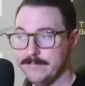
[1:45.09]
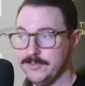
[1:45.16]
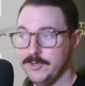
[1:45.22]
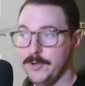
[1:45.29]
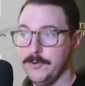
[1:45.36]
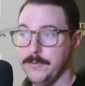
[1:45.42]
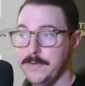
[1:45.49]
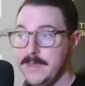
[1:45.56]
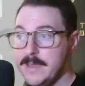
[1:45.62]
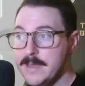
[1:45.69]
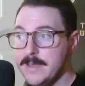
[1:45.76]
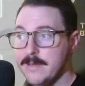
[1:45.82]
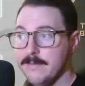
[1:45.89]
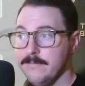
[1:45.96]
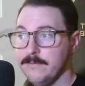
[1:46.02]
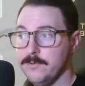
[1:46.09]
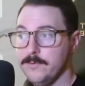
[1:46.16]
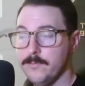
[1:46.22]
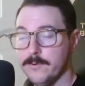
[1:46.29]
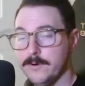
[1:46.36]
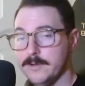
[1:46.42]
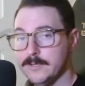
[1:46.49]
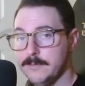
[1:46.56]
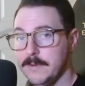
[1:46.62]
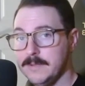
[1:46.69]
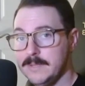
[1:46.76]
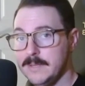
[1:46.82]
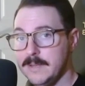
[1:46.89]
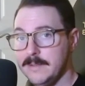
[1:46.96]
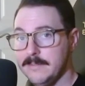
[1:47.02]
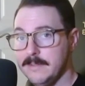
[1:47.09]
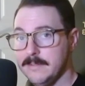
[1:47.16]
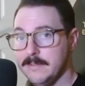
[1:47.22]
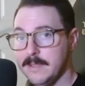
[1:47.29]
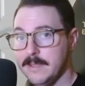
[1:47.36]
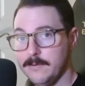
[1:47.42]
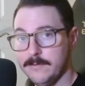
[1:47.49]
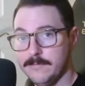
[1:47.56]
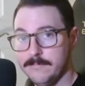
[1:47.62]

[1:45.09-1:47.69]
so if you weren't expecting anything like